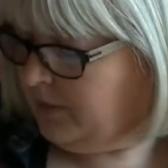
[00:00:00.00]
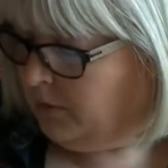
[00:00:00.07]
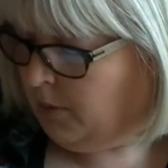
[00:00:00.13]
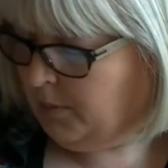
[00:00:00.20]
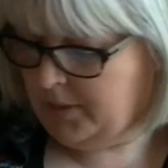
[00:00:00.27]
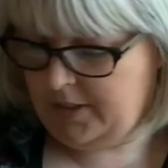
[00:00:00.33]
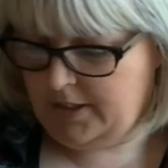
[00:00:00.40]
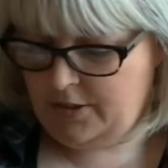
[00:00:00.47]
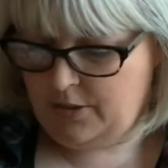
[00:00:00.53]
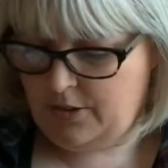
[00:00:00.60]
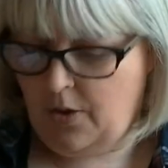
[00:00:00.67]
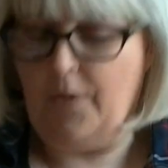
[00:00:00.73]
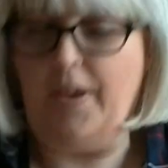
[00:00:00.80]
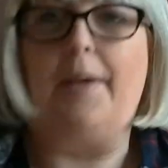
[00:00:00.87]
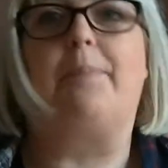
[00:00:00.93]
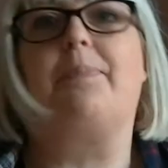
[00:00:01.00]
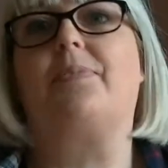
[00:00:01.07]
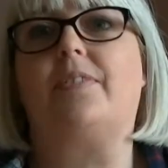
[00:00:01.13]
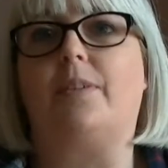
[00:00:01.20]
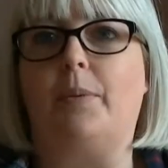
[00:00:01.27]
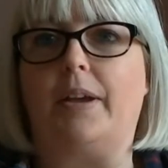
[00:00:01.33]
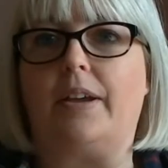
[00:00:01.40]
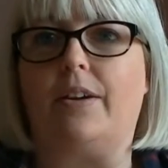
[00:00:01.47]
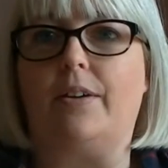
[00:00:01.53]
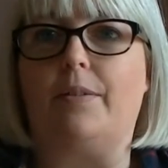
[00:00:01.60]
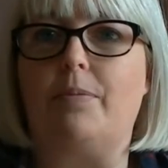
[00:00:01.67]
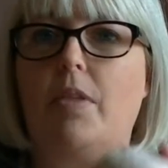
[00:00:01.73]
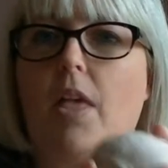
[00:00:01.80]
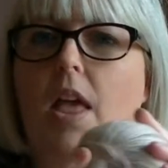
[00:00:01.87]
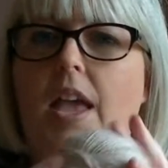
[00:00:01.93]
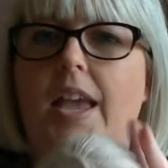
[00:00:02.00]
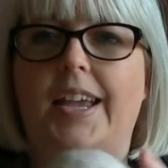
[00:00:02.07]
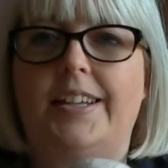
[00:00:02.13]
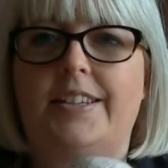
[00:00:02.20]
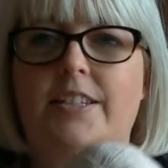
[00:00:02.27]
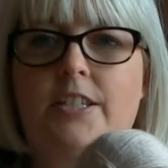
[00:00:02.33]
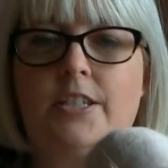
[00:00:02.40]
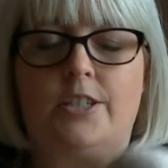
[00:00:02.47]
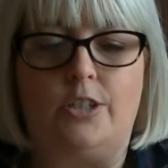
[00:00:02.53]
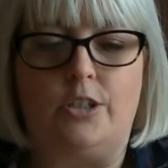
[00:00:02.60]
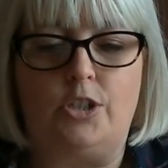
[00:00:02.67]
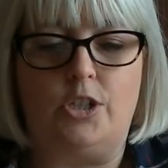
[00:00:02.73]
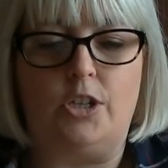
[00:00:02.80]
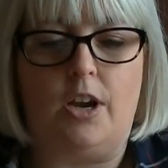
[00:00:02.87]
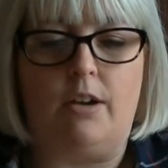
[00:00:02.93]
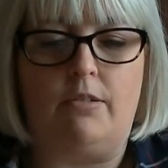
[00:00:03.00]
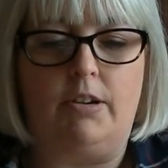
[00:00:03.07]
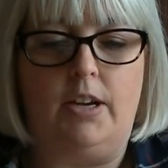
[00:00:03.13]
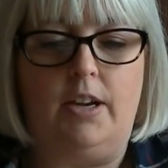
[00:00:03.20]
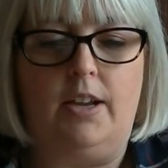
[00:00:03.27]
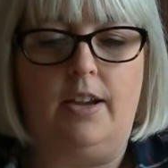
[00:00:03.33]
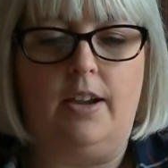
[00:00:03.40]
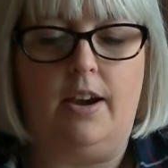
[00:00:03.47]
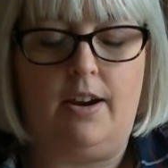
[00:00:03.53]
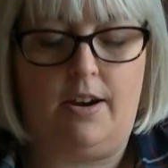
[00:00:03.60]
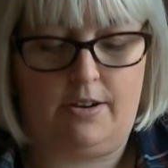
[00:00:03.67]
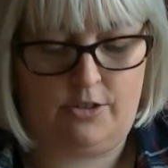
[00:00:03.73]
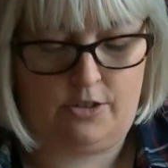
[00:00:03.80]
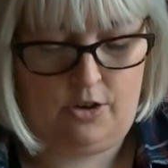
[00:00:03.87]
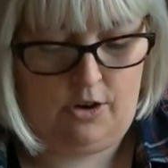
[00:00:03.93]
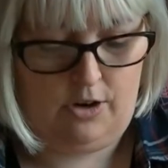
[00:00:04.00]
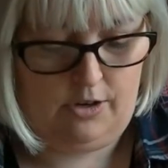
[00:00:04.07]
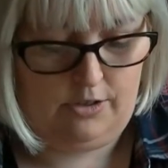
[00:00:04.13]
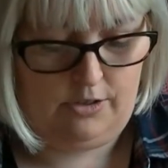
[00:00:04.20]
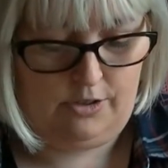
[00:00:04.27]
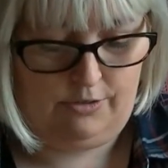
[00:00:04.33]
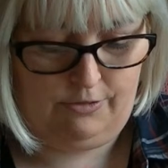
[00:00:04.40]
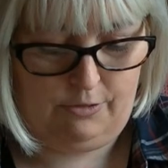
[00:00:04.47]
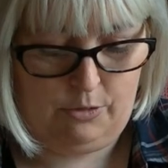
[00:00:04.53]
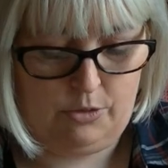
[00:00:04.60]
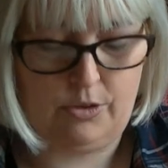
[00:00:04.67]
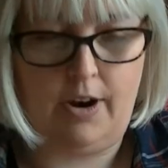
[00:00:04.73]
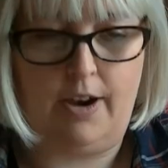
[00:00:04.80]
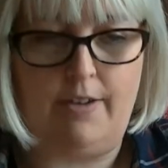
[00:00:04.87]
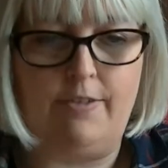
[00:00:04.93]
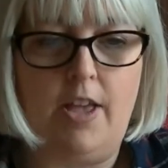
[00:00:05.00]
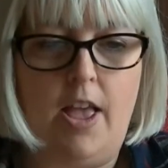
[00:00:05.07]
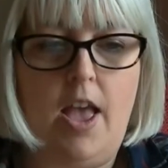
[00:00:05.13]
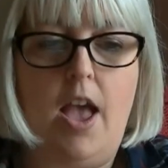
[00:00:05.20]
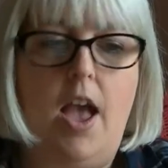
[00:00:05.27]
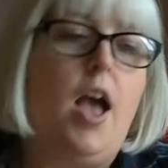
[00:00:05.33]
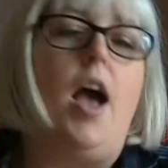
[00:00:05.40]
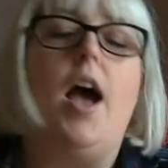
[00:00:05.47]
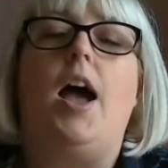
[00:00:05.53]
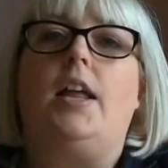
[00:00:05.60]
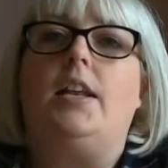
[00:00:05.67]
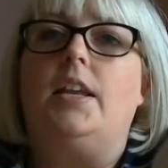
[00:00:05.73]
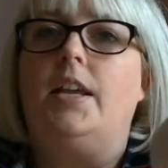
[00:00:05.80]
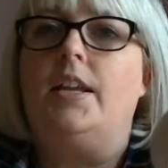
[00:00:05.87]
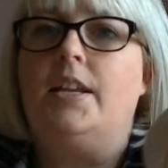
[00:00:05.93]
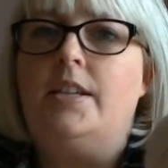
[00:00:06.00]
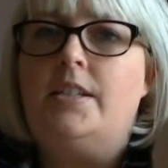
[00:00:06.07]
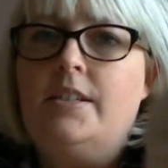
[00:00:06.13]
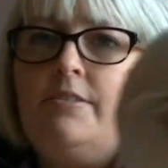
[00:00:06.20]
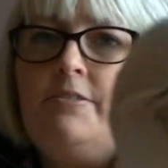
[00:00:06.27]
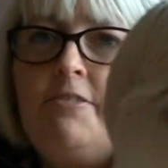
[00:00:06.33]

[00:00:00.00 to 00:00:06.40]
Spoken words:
What was it? Oh yeah, the wicker. It's such a really hard colour to photograph, and it is in